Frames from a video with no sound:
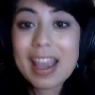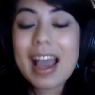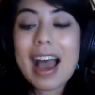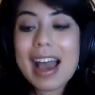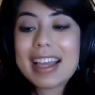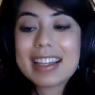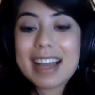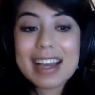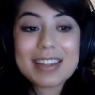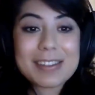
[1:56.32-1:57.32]
I can
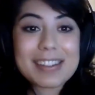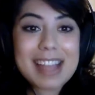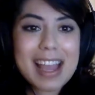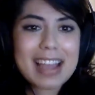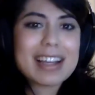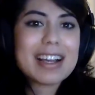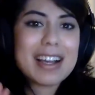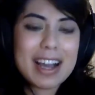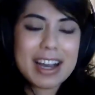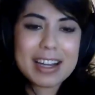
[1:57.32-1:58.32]
either say,
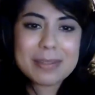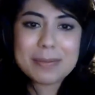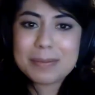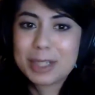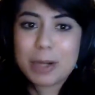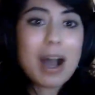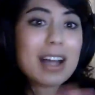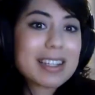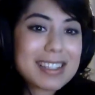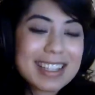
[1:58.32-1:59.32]

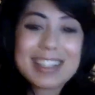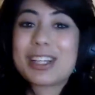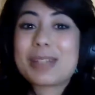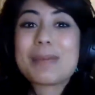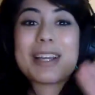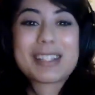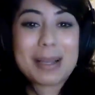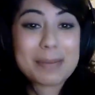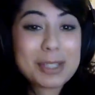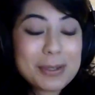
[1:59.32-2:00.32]
honestly, just because
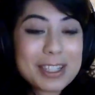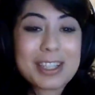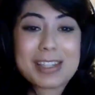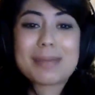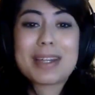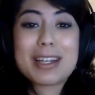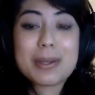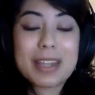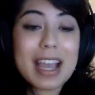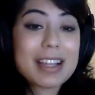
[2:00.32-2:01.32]
I'm Jewish doesn't mean I know
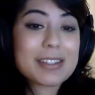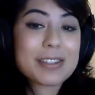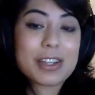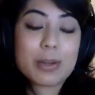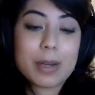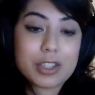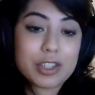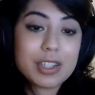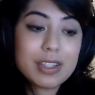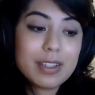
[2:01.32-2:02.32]
the answer to your
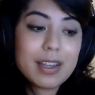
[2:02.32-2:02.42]
question,